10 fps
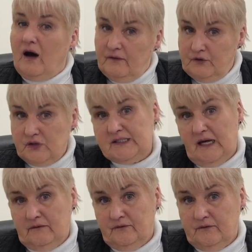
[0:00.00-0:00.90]
of
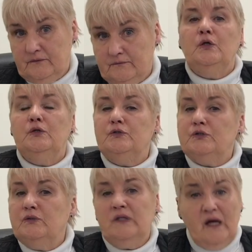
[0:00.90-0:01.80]
yourself you
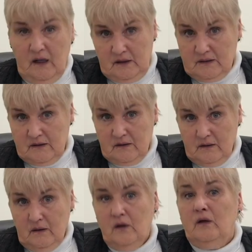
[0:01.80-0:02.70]
do not
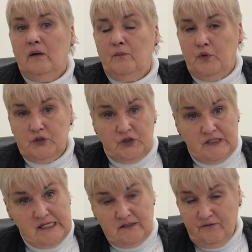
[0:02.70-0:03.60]
put your
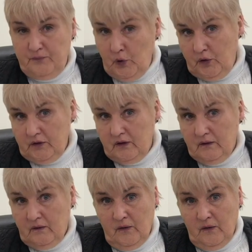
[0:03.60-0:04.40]
date of birth,